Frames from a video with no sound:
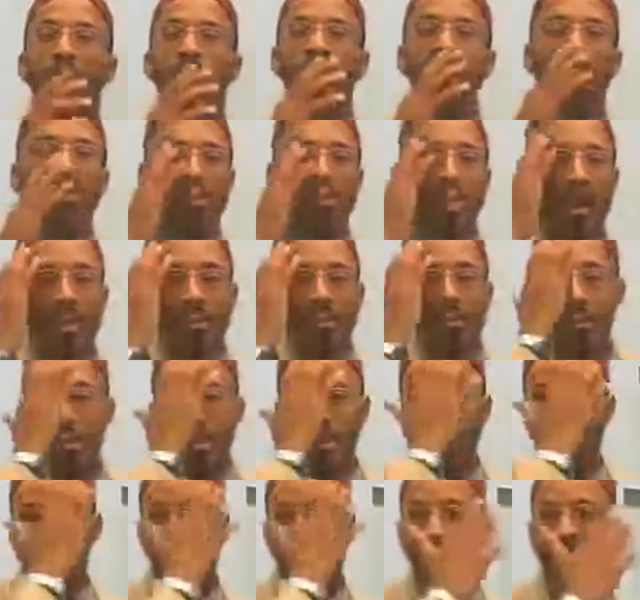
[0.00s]
it must not
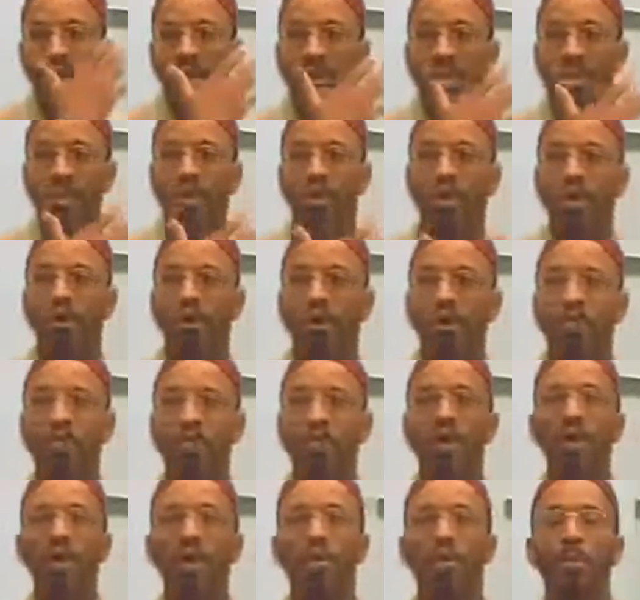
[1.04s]
be on any one
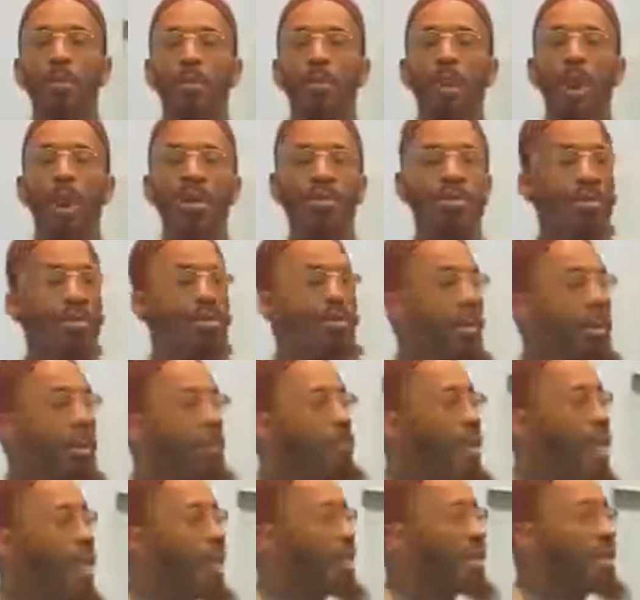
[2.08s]
of her parts of her
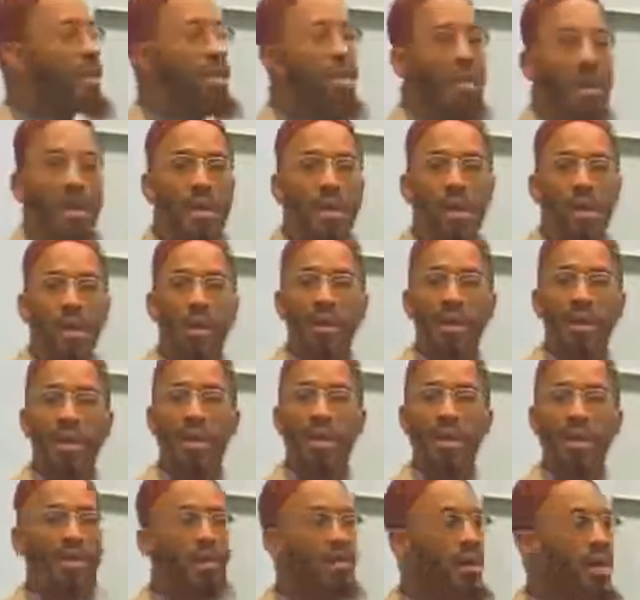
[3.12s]
body,
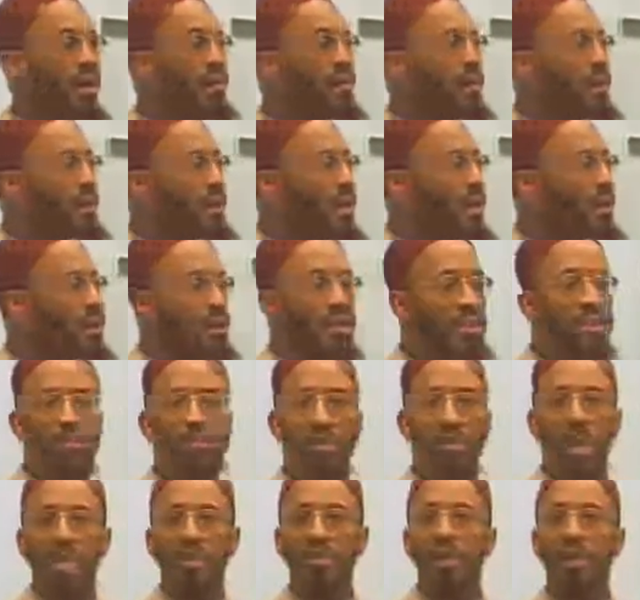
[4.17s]
okay, which are the
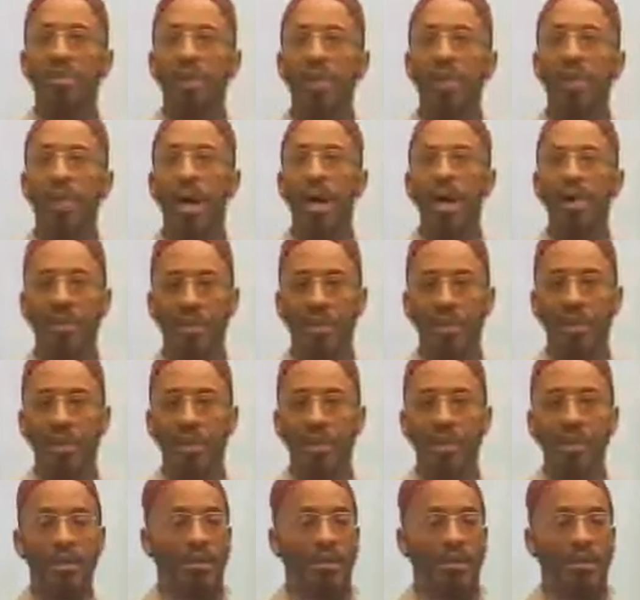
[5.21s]
sensitive parts of her body.